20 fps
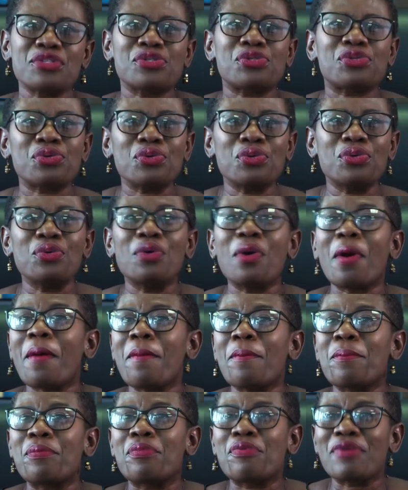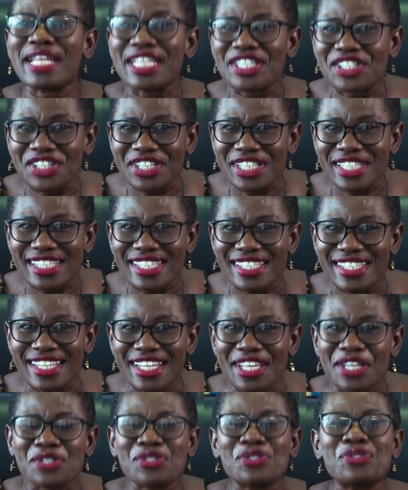to bridges,
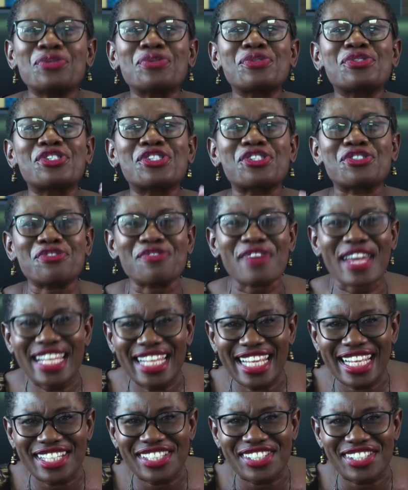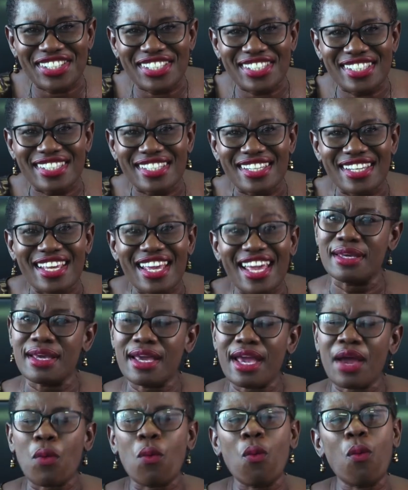to drainages.
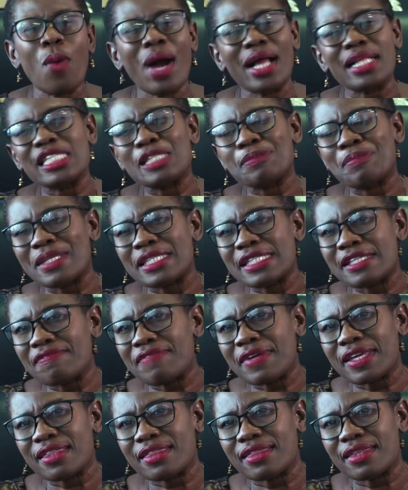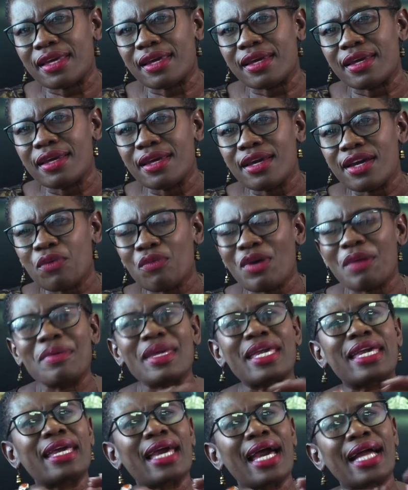One specific thing, we've
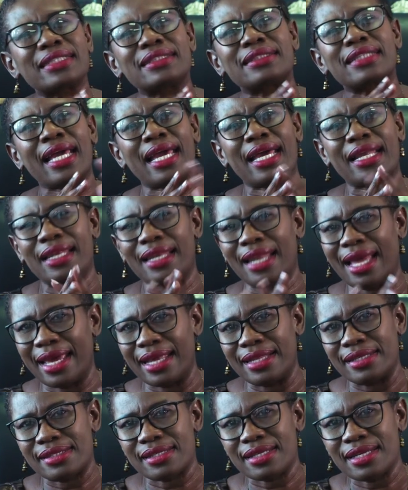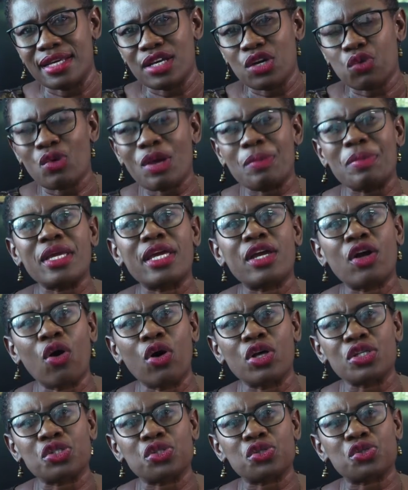been catch the headlines, we've been
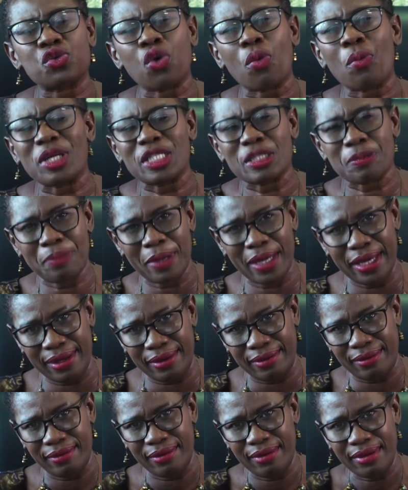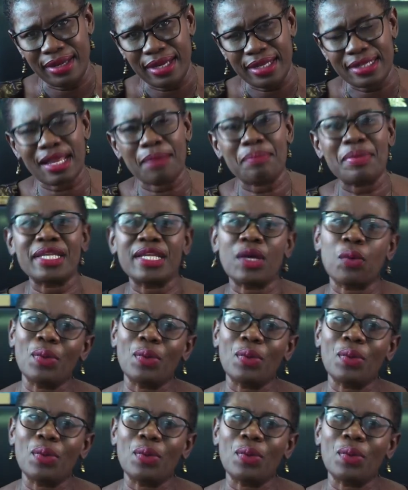caused so much pain, now being the